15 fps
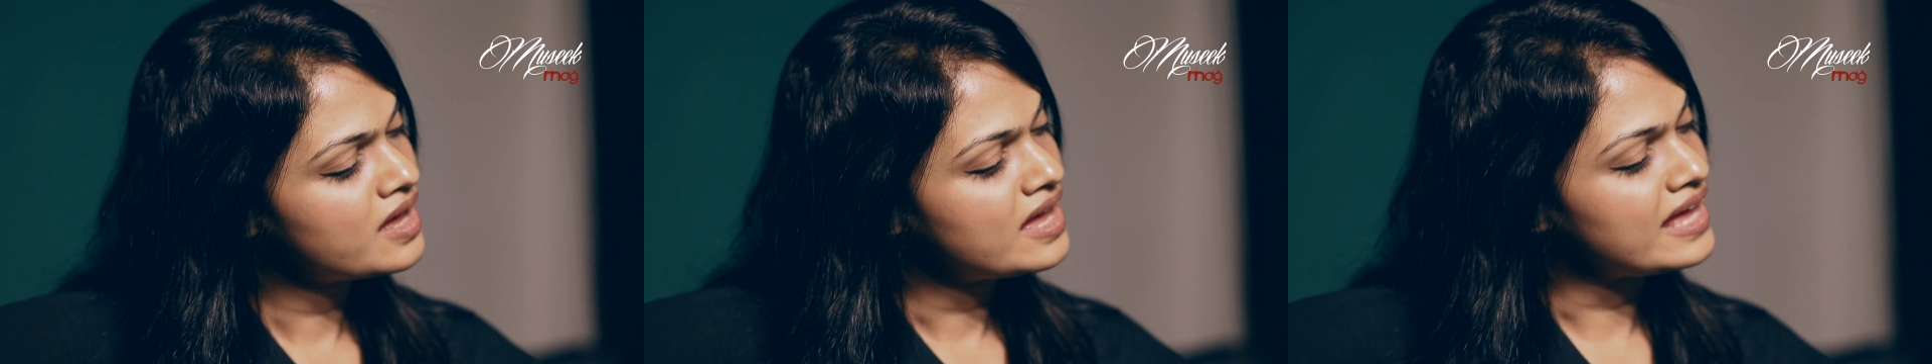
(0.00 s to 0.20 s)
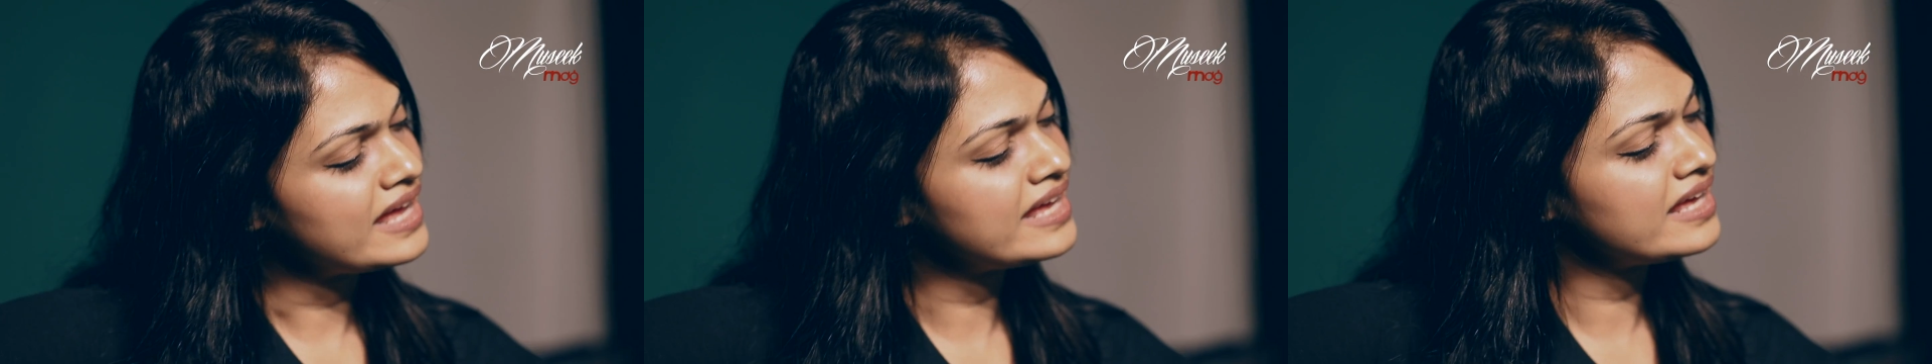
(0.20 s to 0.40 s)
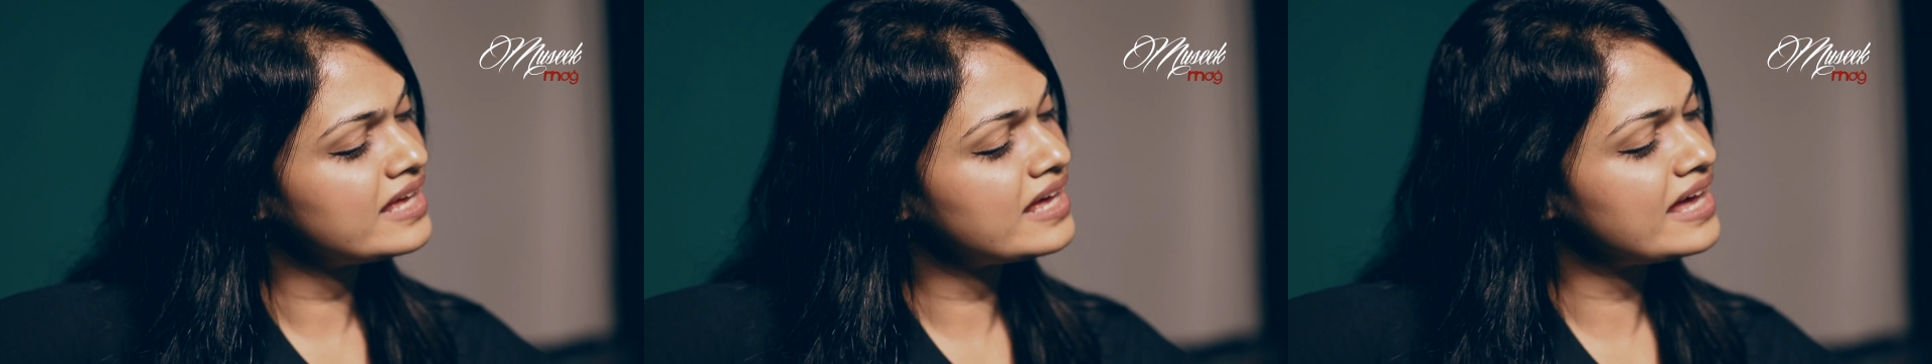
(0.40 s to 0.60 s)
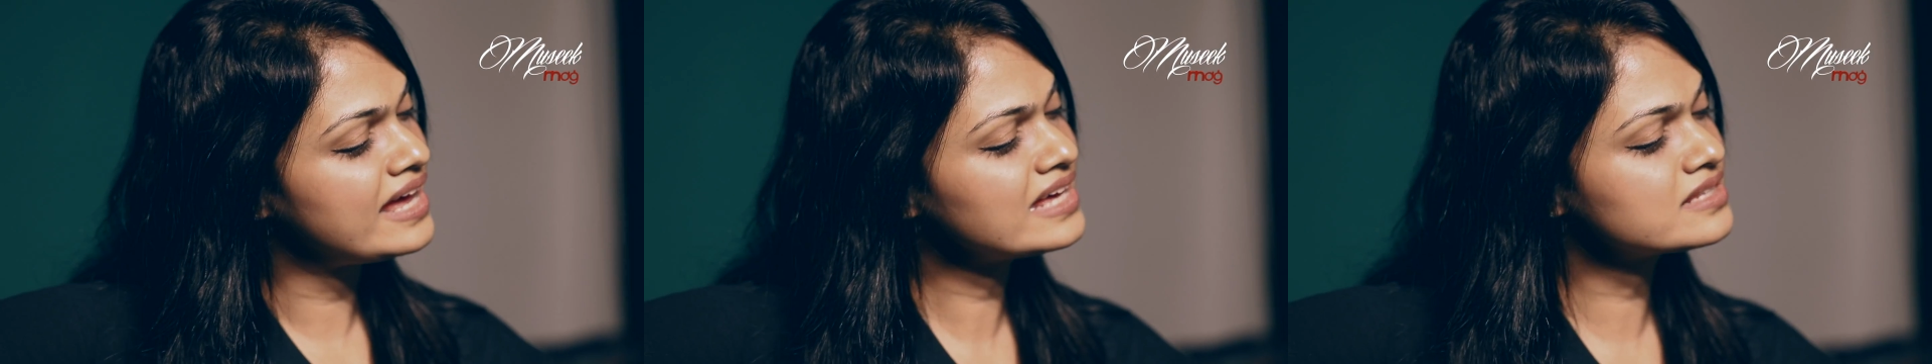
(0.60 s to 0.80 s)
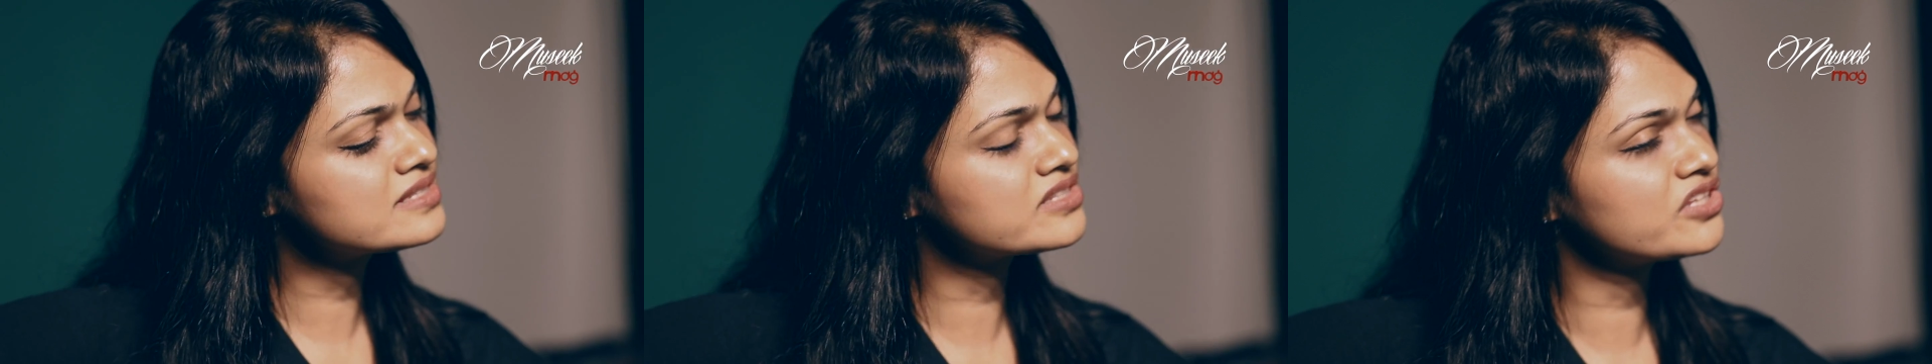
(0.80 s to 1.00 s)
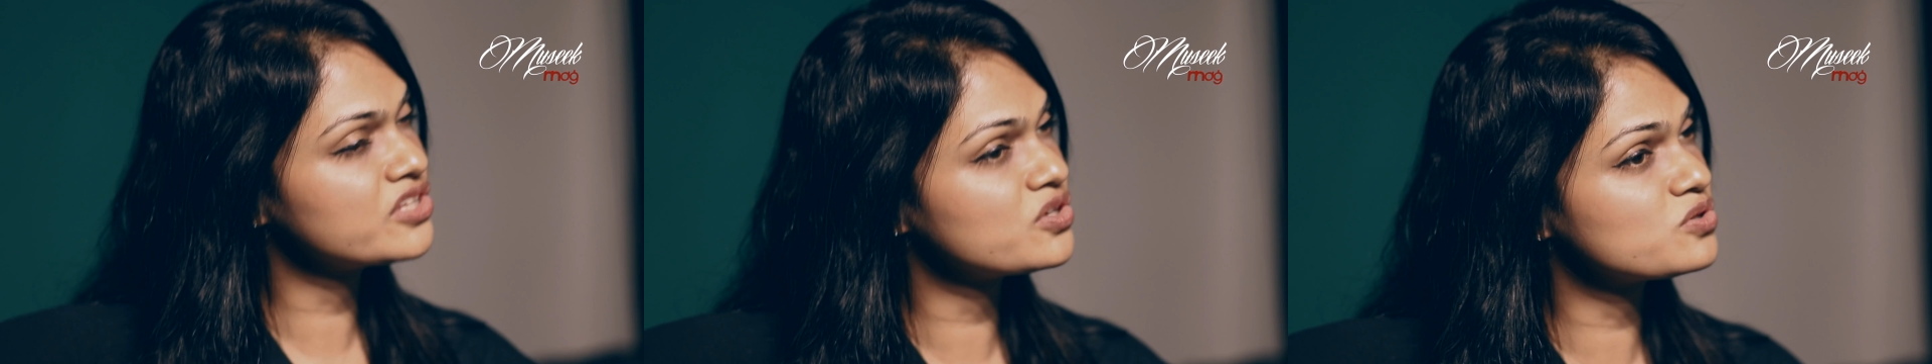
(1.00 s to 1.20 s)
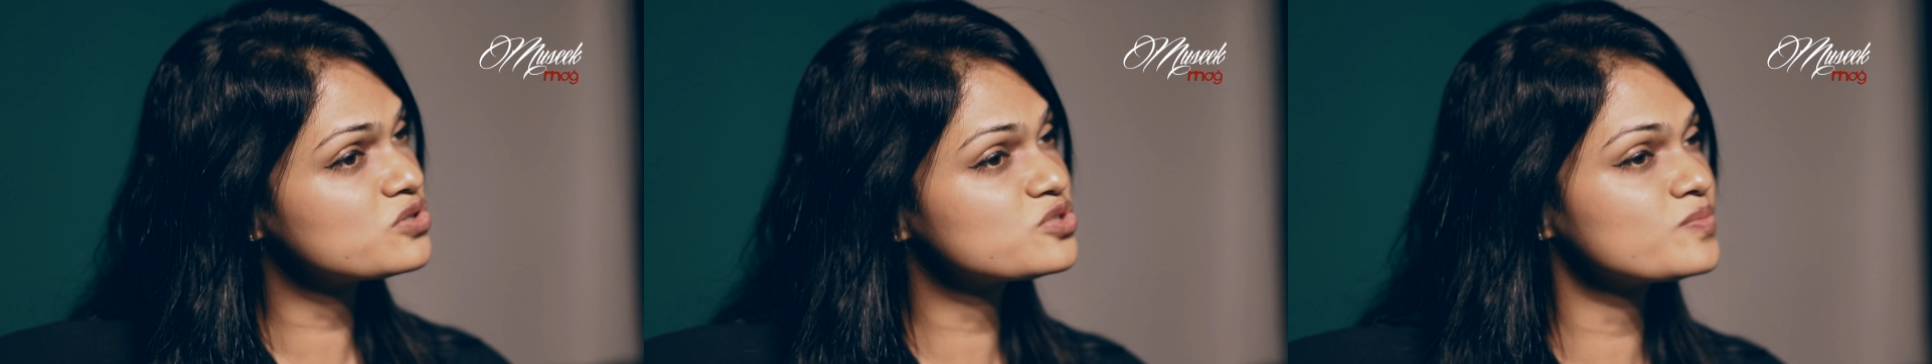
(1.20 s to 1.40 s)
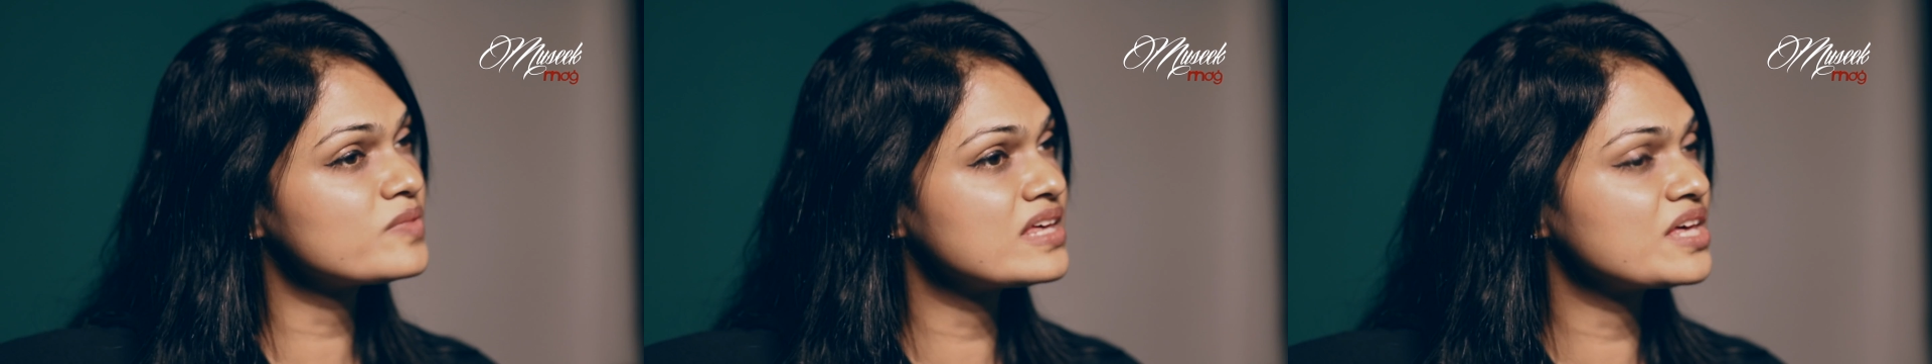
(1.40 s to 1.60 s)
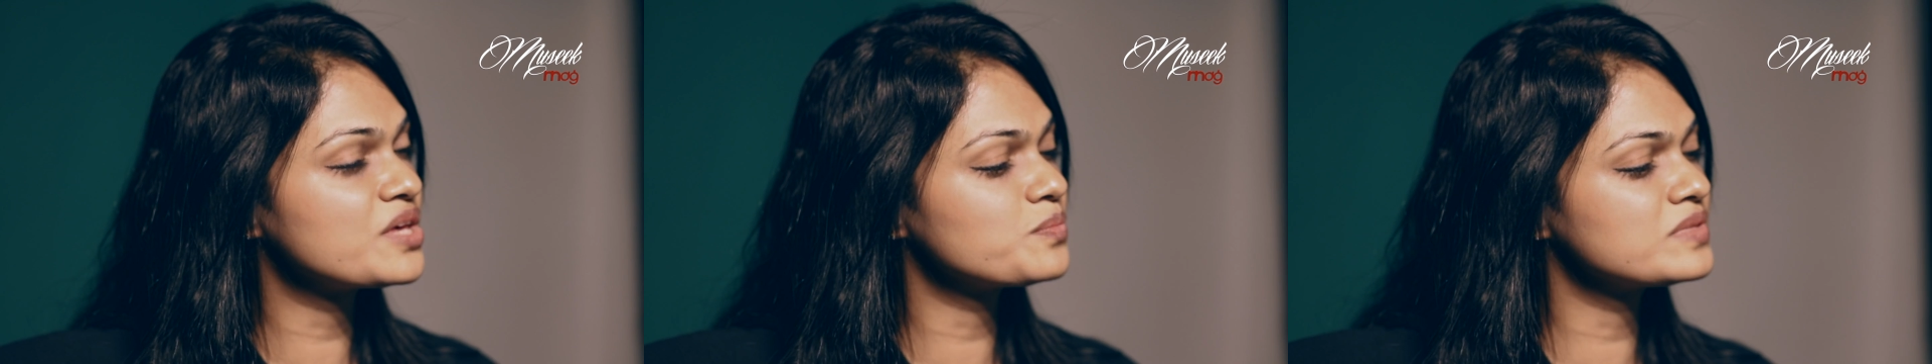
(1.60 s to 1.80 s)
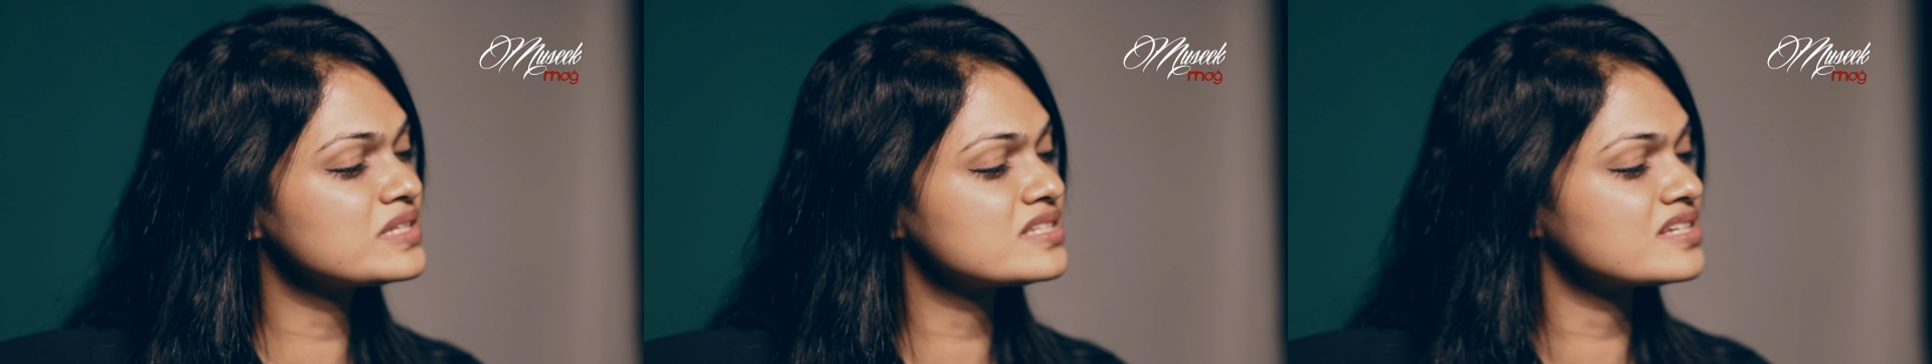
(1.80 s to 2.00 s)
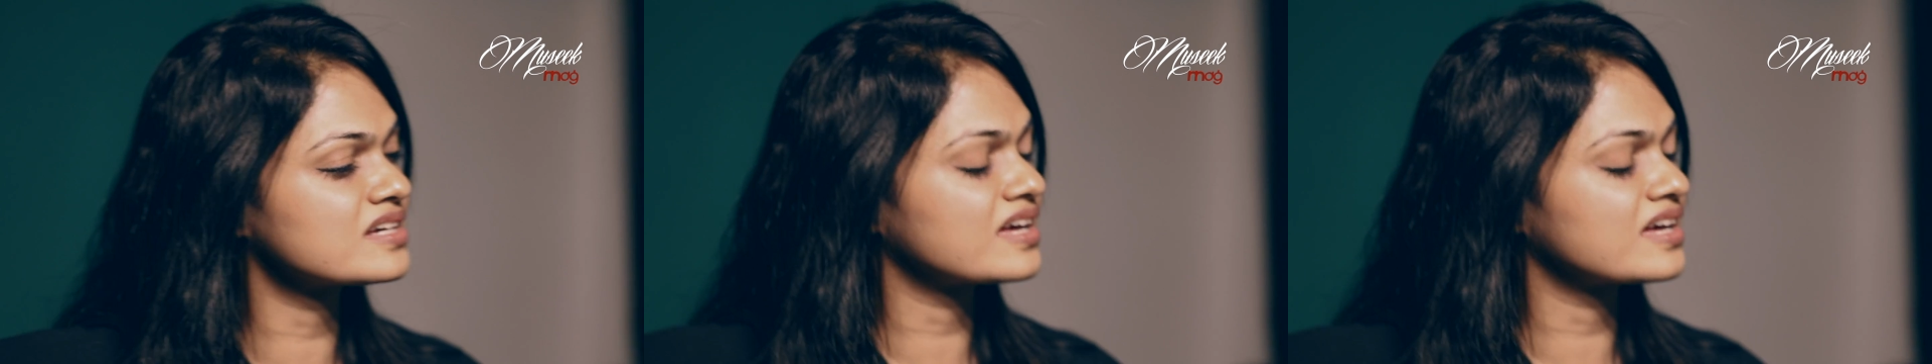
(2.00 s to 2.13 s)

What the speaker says: Hey, excuse me, Mr.